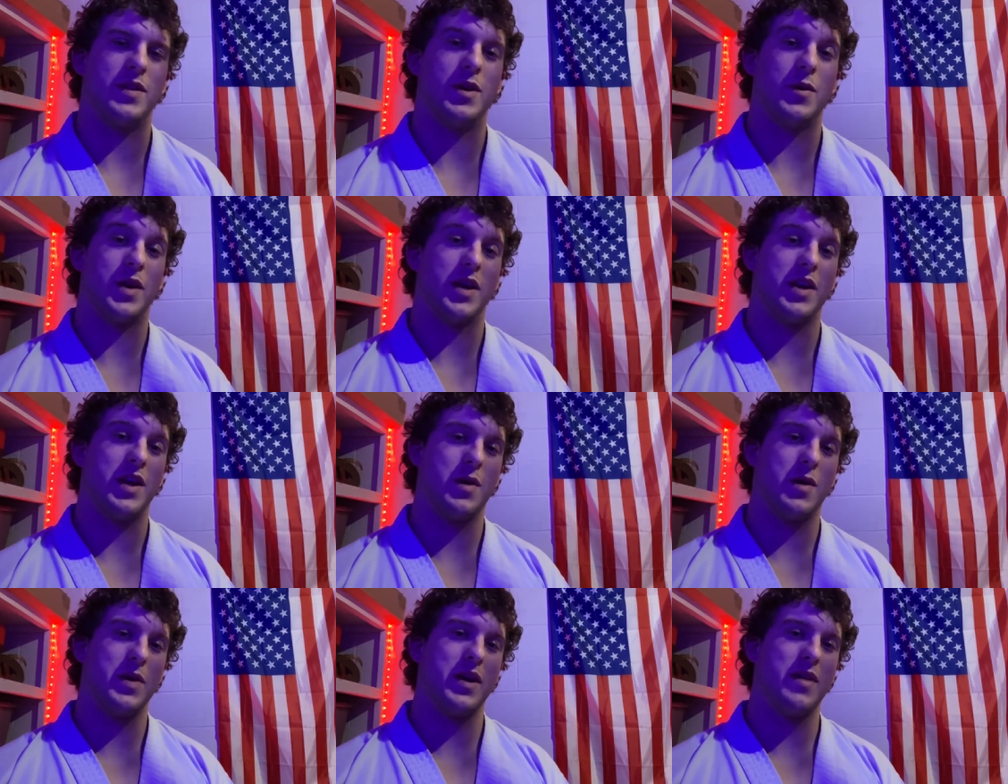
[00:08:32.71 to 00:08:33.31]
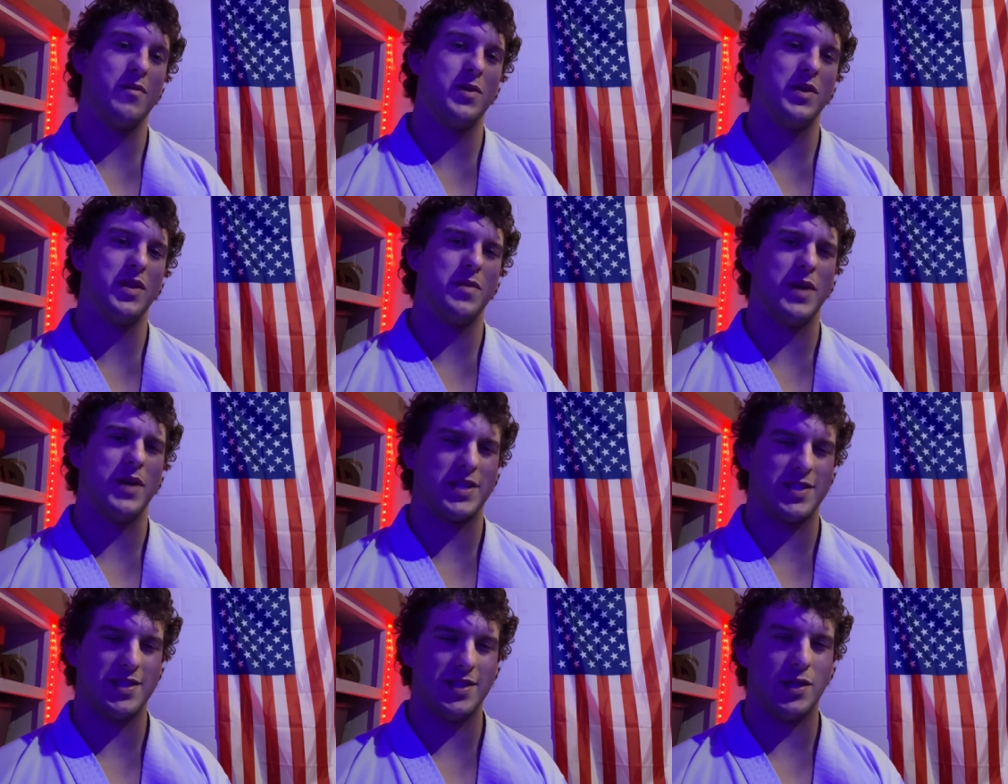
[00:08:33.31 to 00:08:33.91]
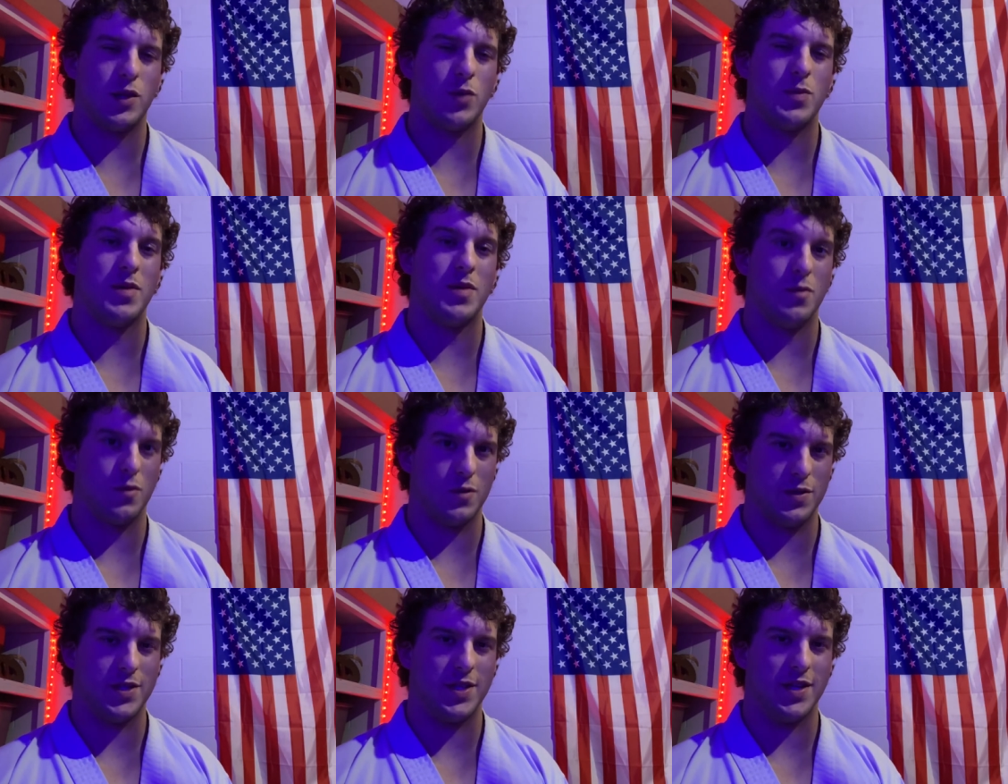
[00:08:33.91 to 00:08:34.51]
Okay, now we have one that makes a little bit
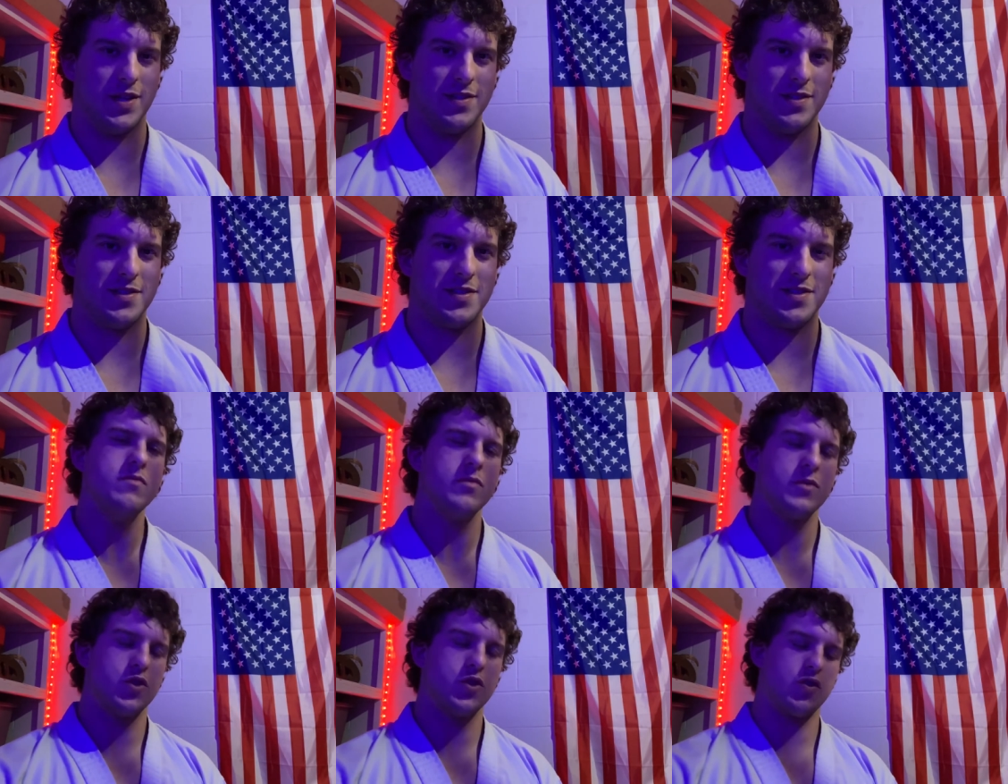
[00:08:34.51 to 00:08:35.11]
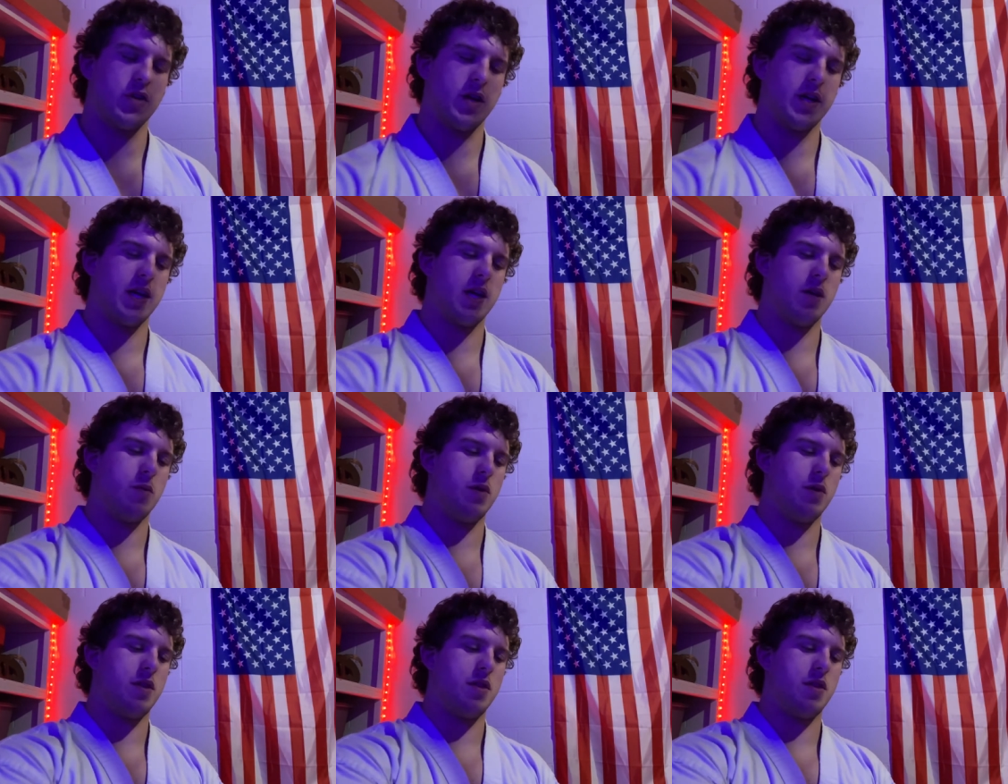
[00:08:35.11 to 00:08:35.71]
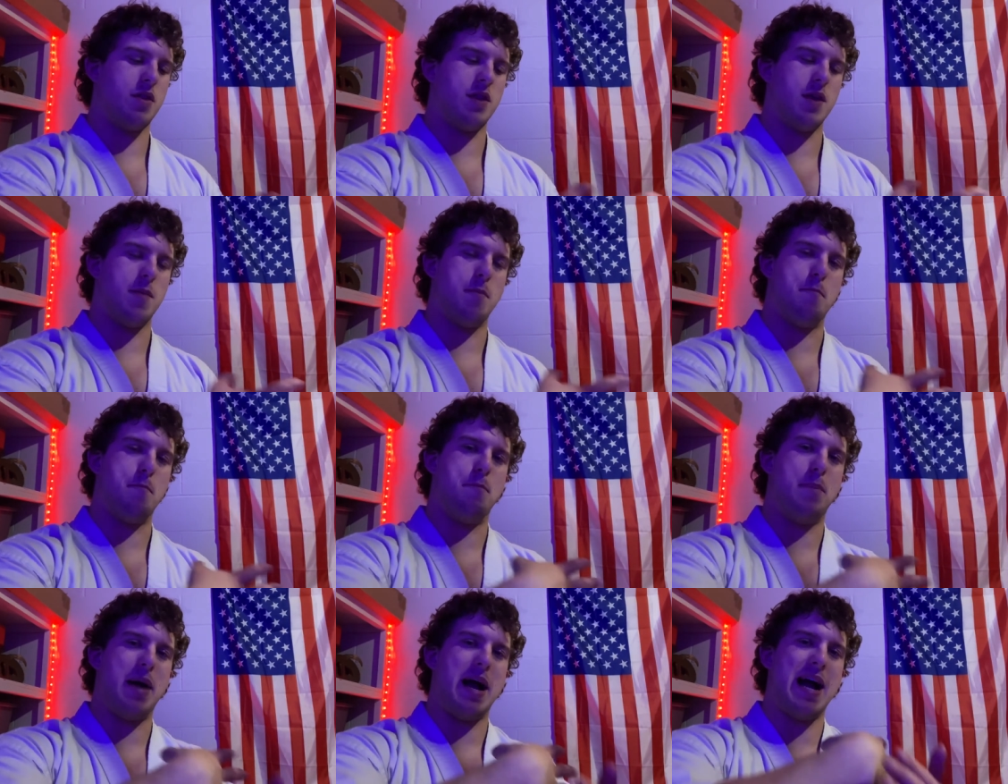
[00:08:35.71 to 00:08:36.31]
more sense. Striking with the
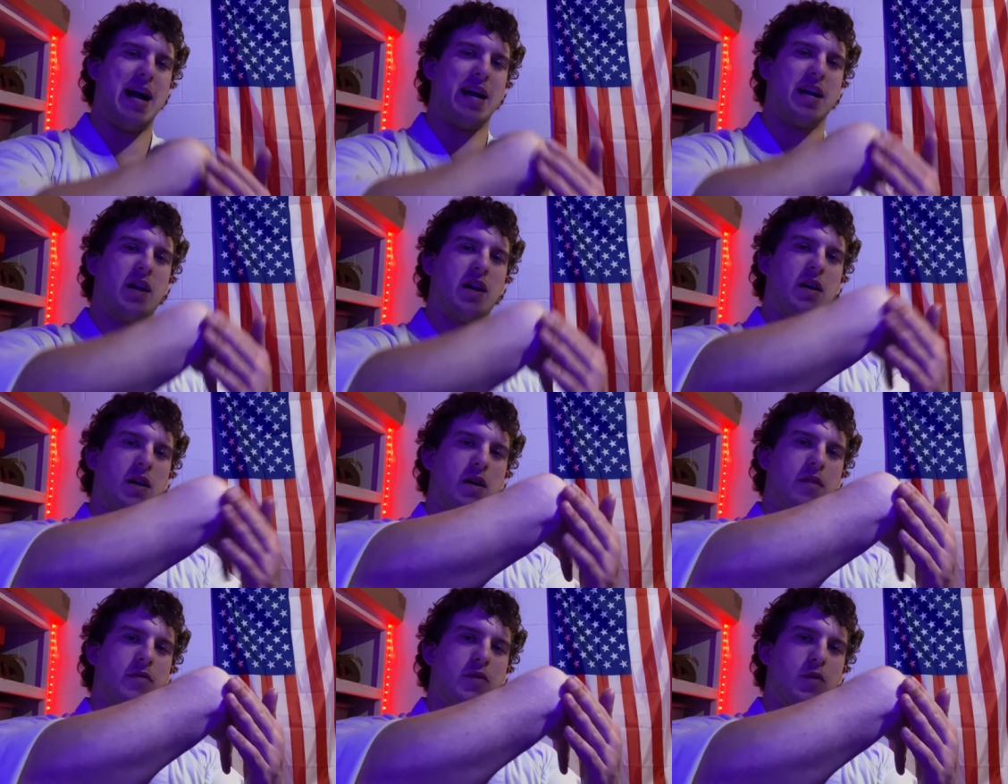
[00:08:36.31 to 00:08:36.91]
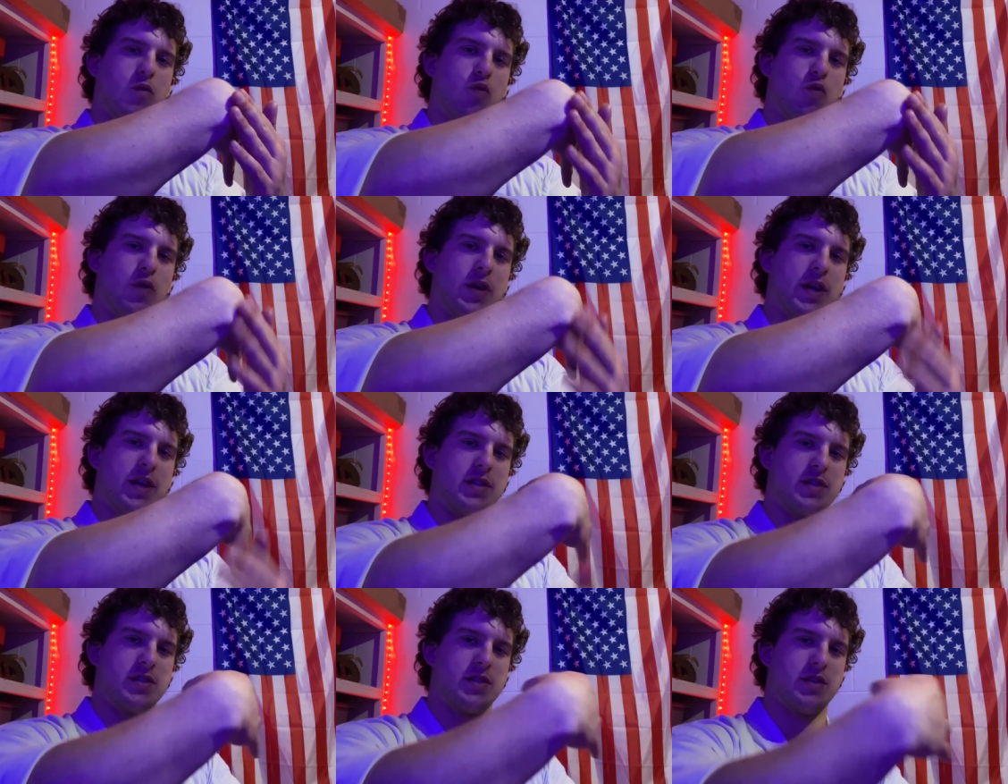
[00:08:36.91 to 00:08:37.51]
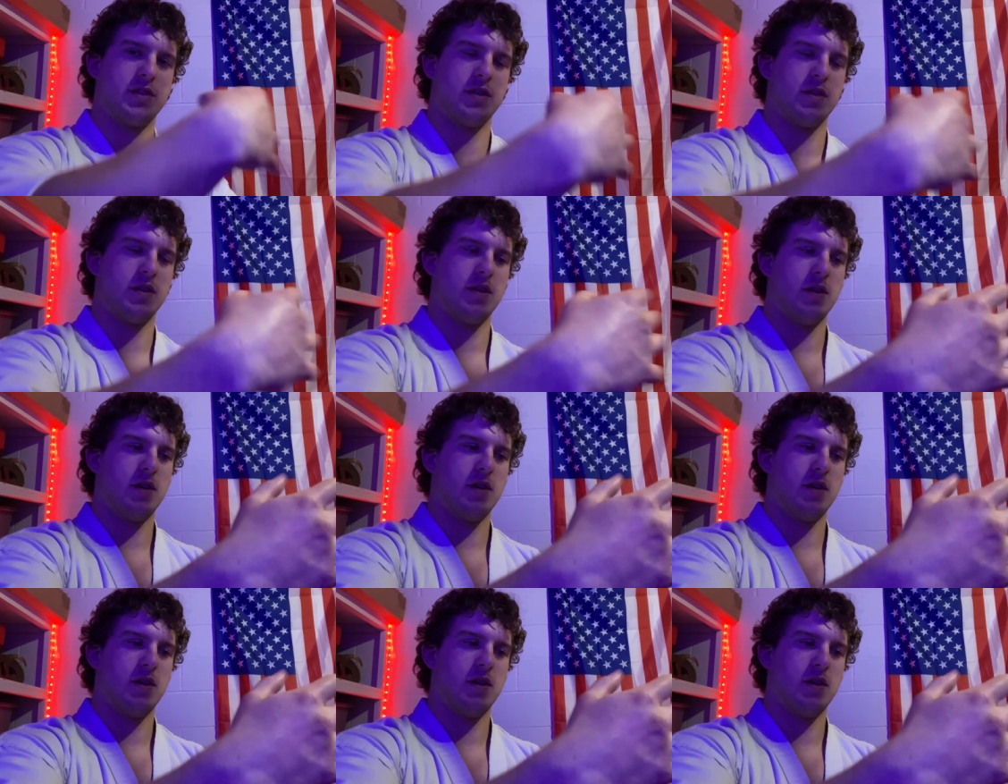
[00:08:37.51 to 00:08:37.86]
back of the wrist.